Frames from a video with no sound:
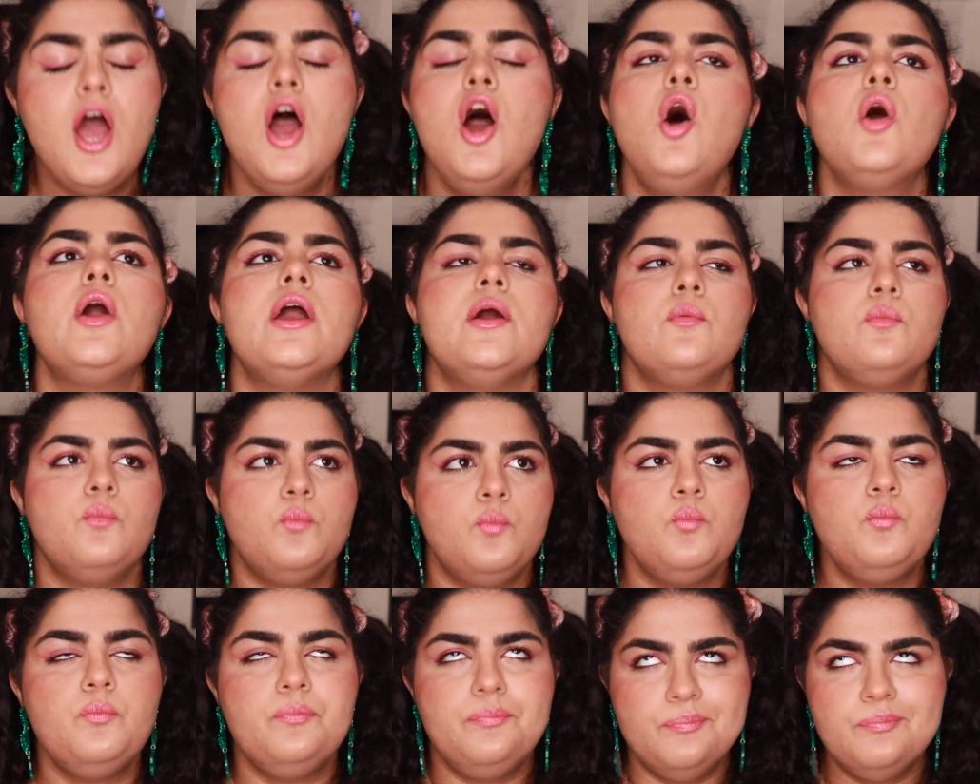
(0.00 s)
Okay,
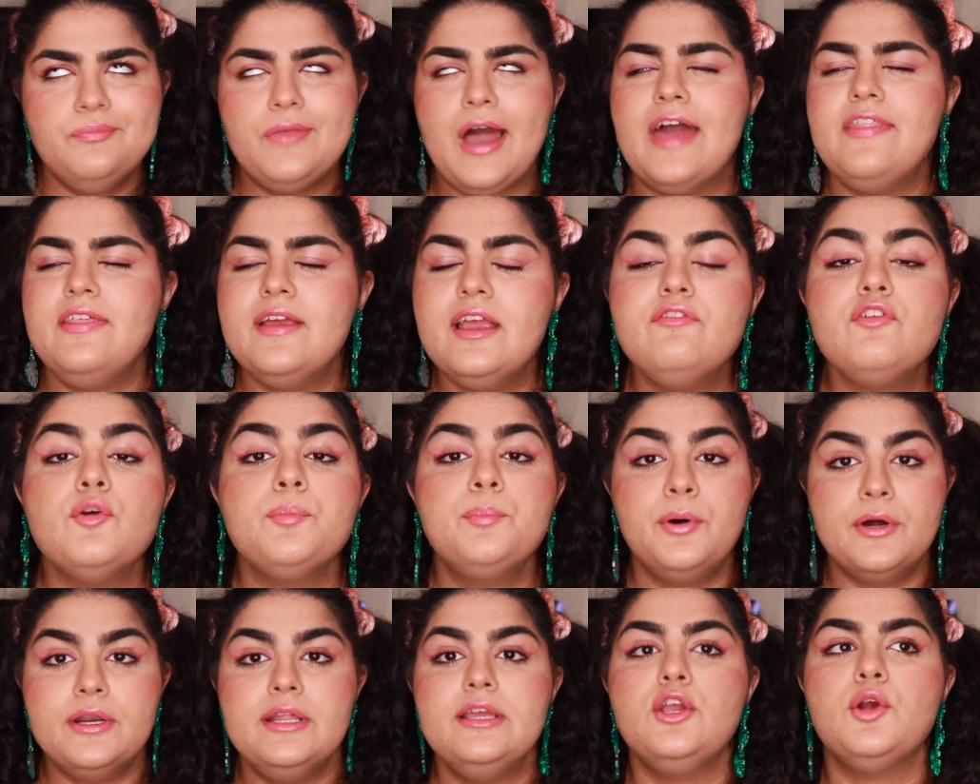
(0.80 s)
I think if you're
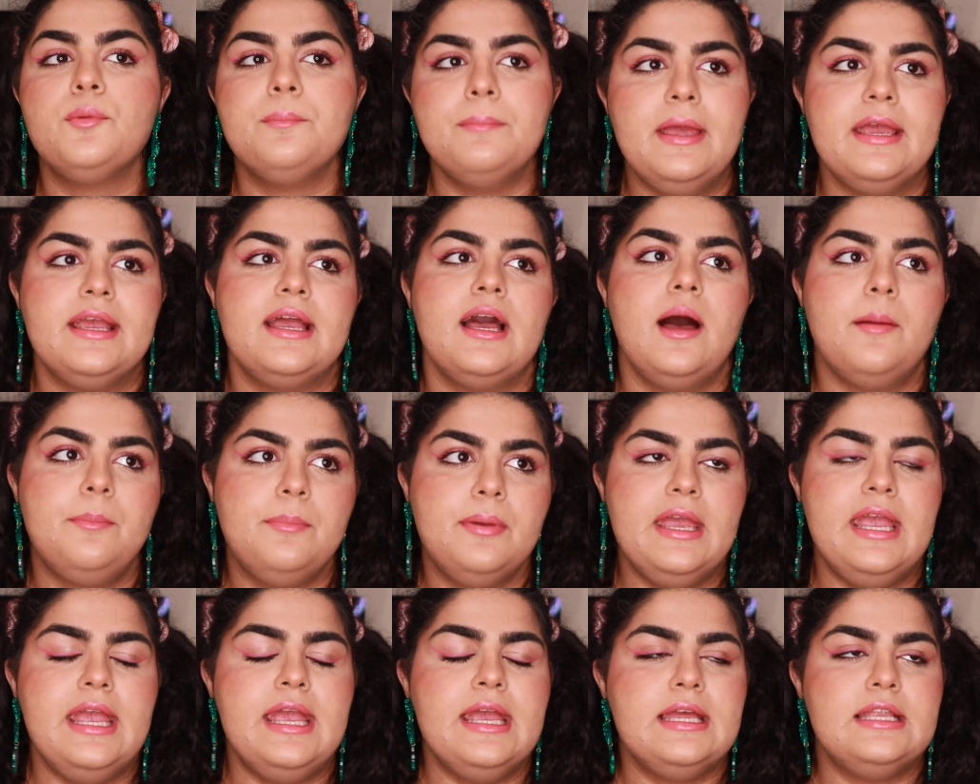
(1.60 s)
putting your makeup
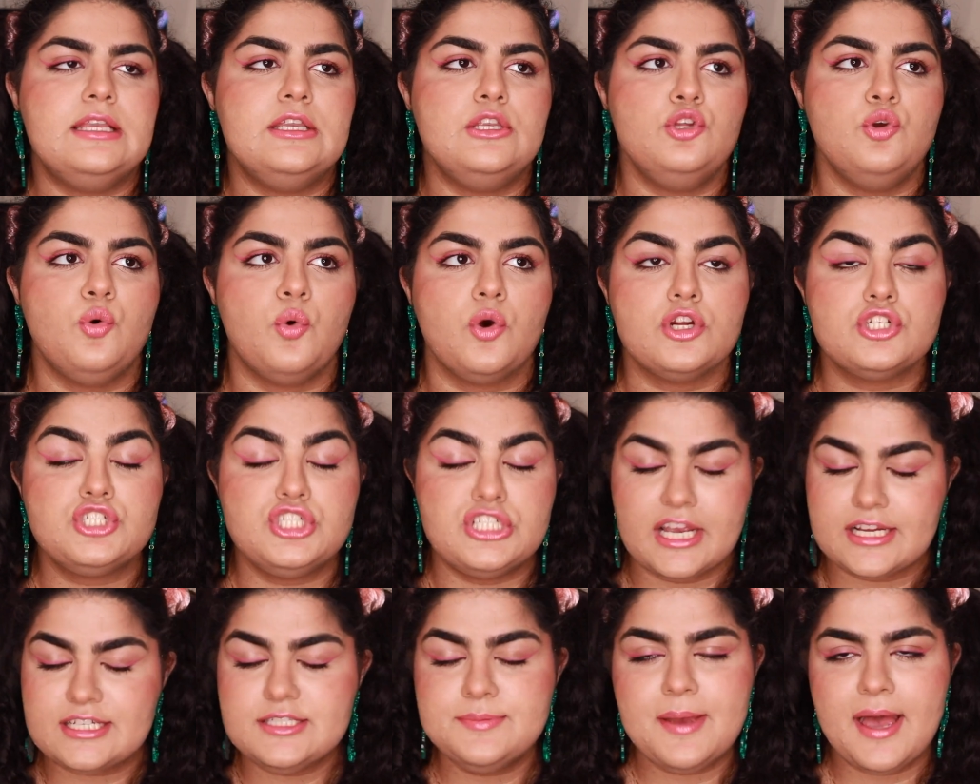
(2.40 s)
in your
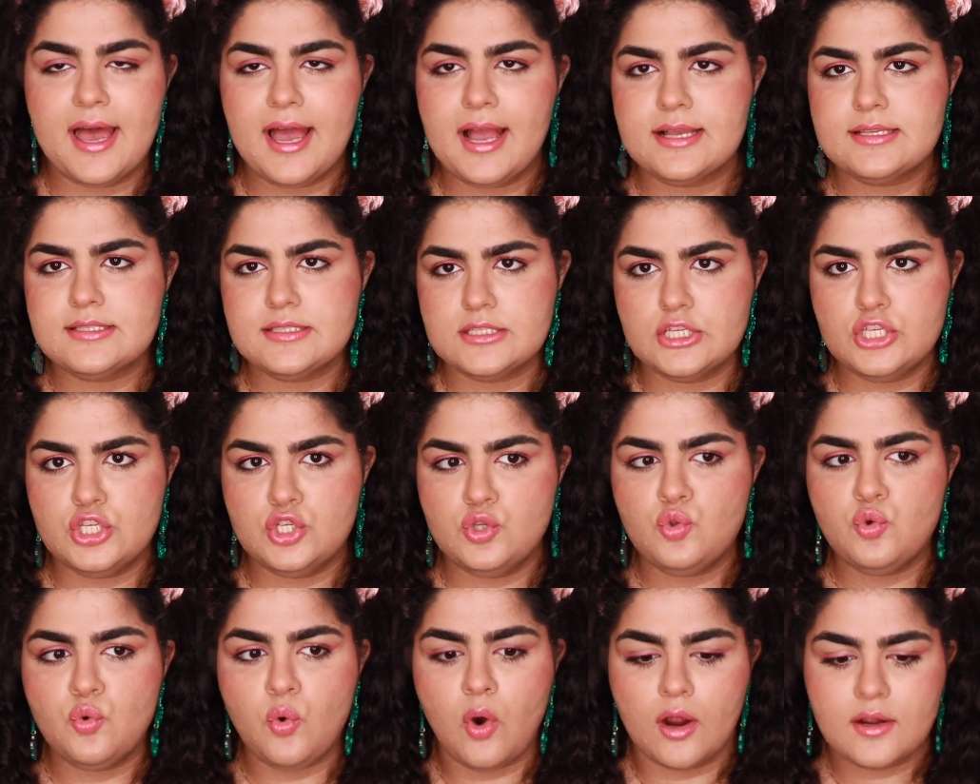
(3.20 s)
checked bags,
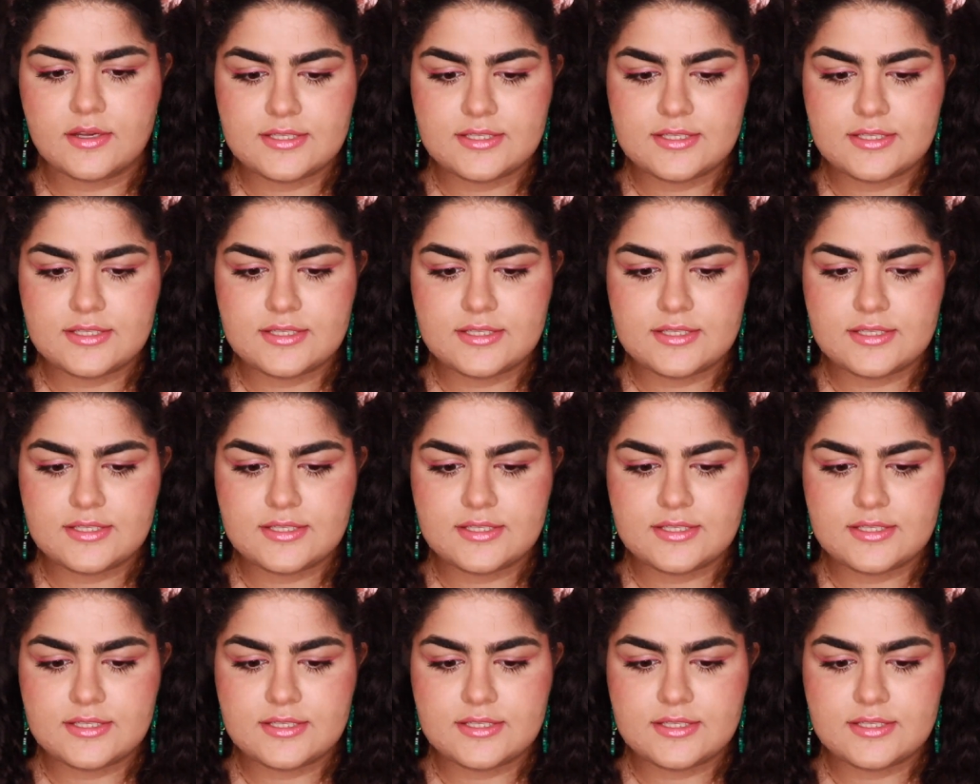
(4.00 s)
you are